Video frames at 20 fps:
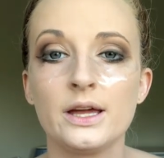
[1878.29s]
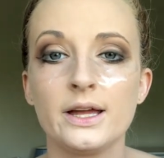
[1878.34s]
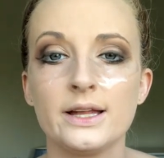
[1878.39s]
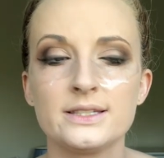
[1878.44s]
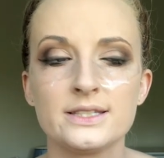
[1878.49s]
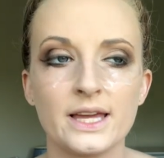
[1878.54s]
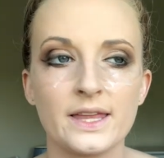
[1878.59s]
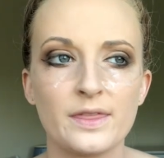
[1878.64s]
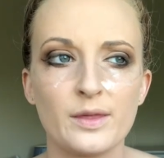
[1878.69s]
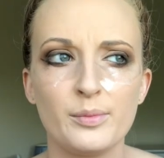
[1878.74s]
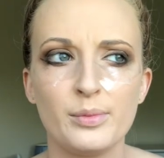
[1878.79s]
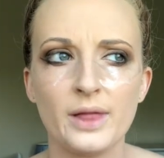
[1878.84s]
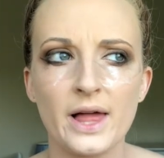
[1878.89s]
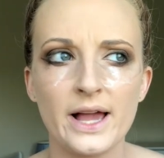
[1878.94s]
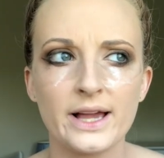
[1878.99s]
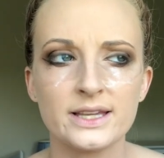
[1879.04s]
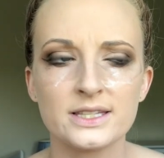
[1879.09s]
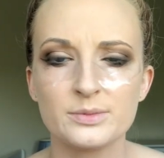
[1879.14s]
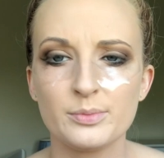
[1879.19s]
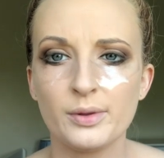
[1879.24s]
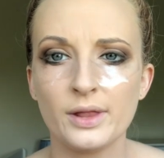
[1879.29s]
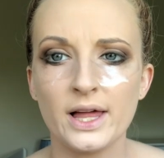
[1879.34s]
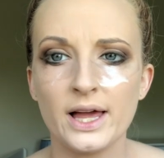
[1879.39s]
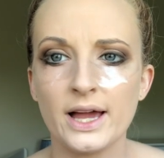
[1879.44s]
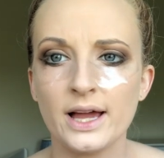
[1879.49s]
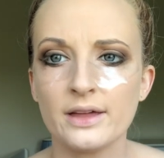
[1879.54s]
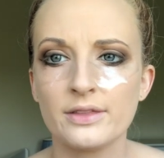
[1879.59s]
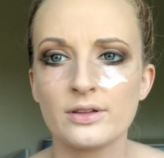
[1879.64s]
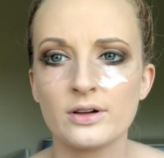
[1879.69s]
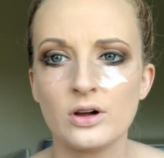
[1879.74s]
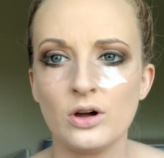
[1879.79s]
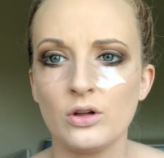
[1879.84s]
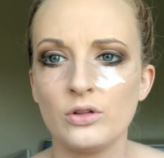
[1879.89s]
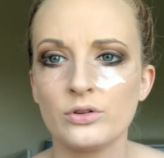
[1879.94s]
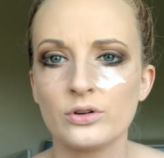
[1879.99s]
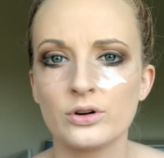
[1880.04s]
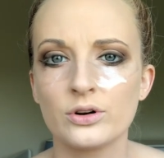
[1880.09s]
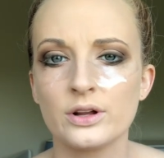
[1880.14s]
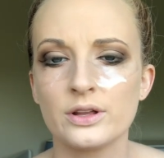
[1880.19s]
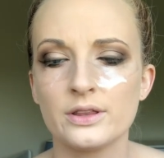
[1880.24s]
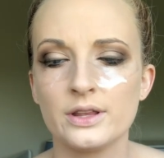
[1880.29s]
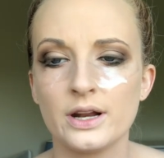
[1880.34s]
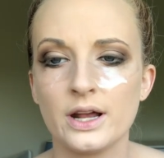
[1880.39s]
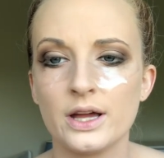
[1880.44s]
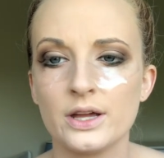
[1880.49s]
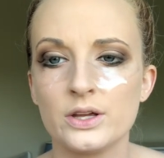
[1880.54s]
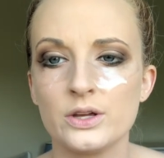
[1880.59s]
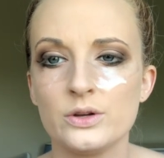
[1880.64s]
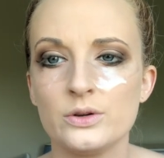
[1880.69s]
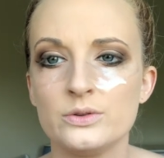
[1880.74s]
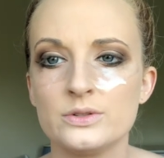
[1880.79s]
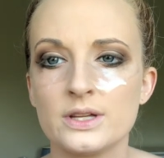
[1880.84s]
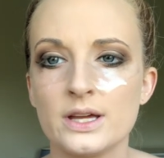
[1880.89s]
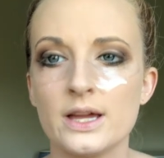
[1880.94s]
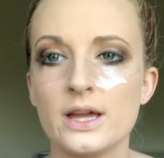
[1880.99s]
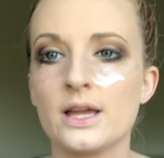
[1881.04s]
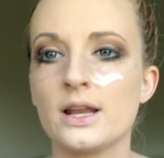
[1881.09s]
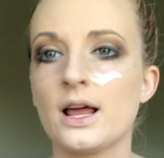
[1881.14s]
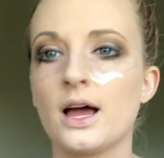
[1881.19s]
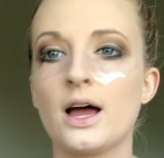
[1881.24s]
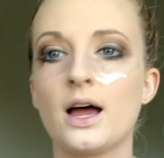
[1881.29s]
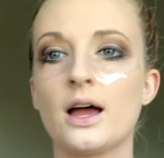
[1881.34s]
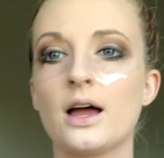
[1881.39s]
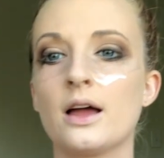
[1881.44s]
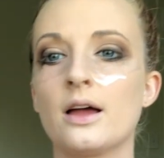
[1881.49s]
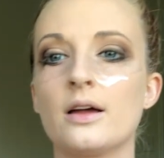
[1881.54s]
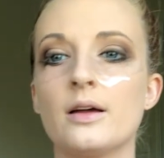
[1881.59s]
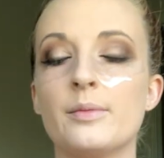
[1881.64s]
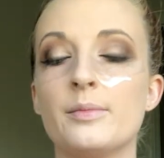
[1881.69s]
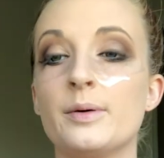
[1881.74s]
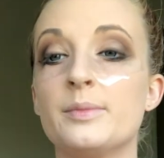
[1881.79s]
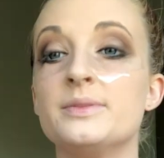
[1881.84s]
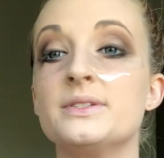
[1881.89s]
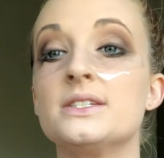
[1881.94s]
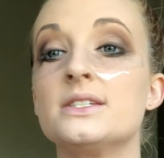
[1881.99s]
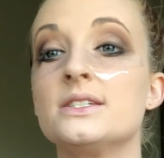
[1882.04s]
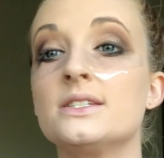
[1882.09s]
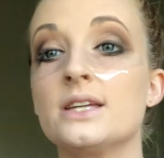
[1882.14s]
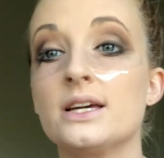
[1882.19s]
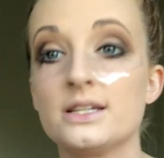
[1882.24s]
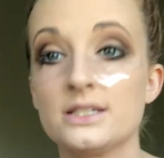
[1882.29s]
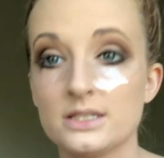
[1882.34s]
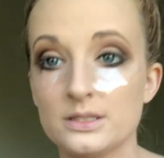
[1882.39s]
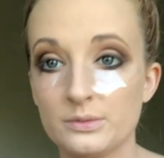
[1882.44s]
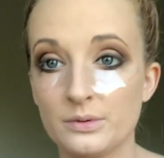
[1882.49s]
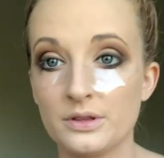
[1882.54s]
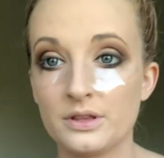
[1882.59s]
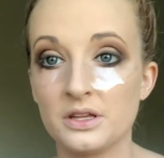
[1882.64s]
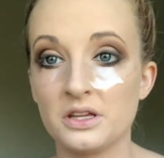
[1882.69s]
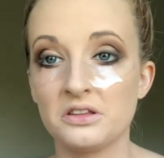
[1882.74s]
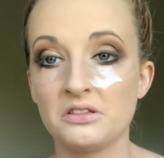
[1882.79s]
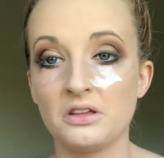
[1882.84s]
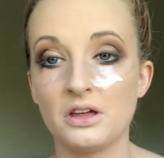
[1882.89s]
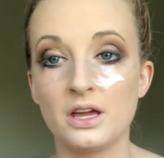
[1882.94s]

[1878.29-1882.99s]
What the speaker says: It's like the blackest black, the color that I use, and I am obsessed with it.